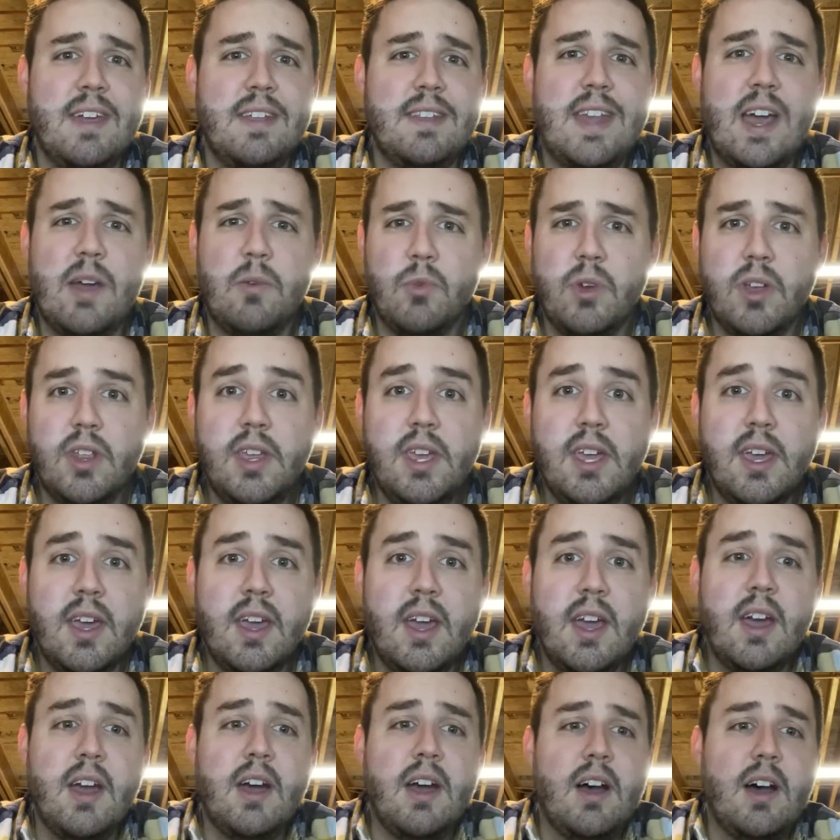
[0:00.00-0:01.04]
not really,
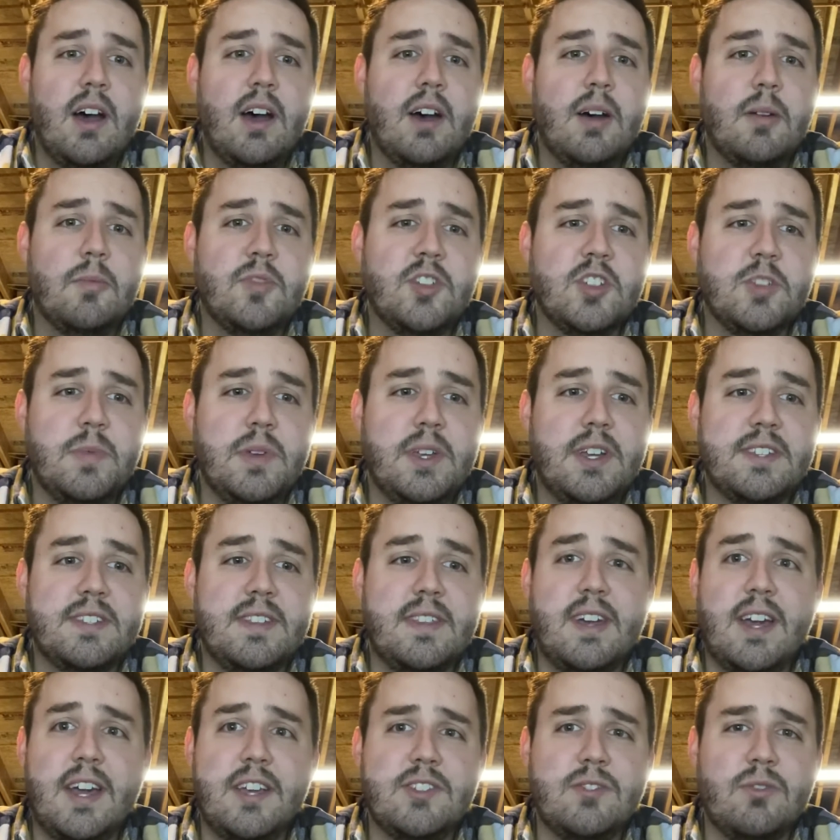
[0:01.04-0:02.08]
just because
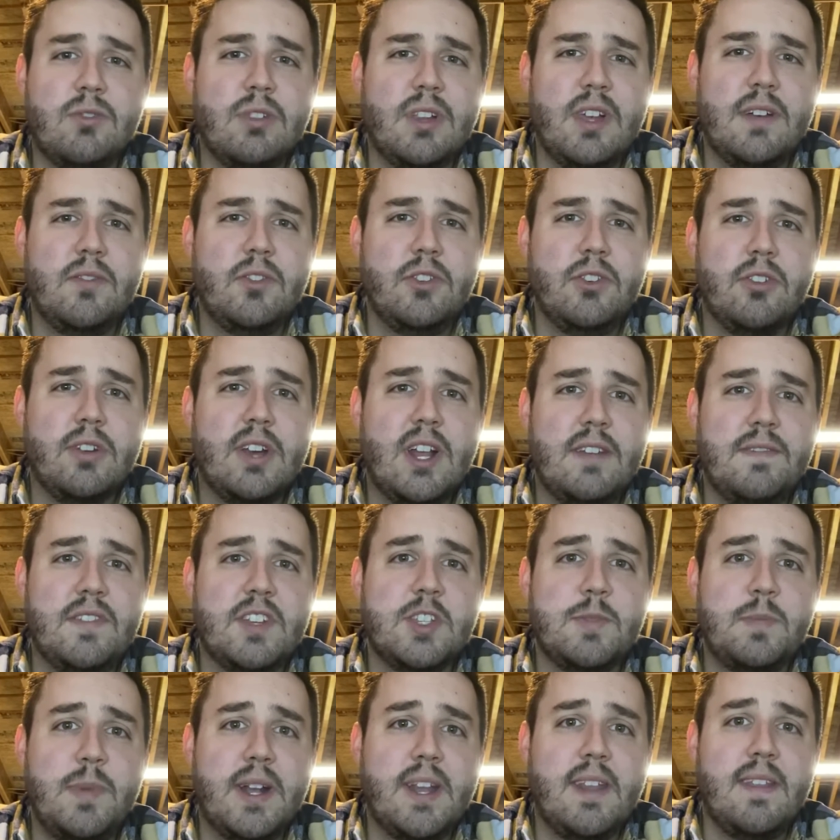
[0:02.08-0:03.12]
at the high school level, you're kind of
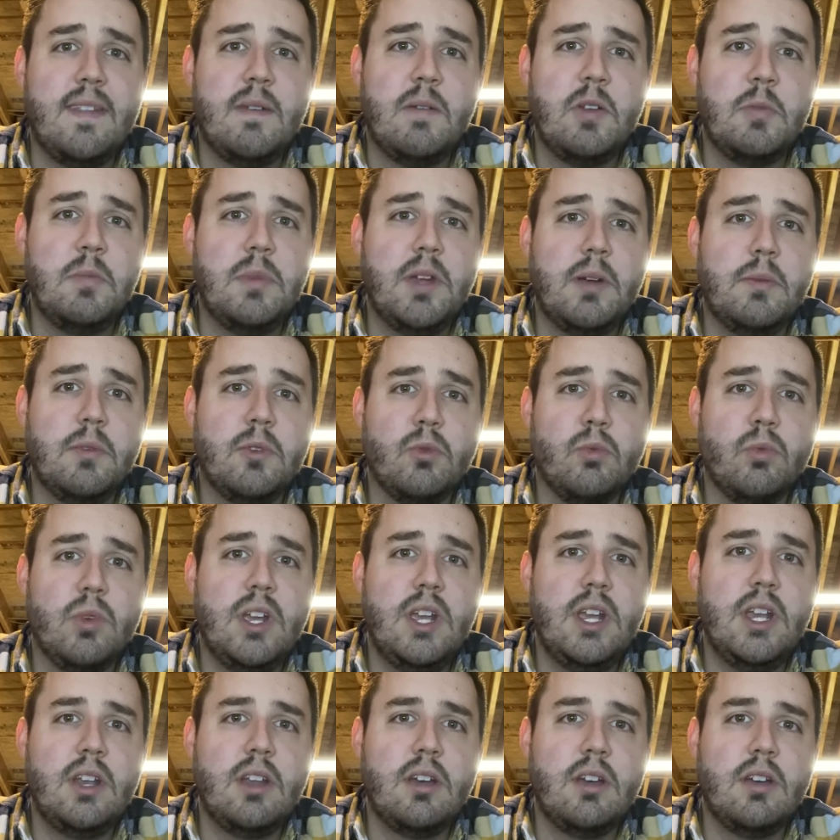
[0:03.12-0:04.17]
expecting them to be able to
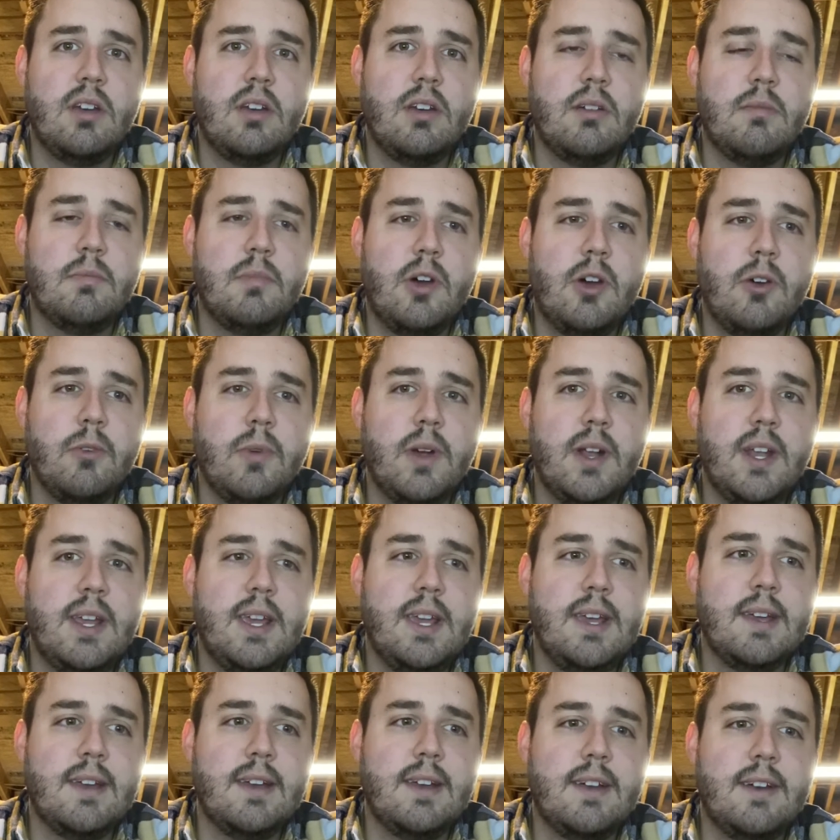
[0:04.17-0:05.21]
read already.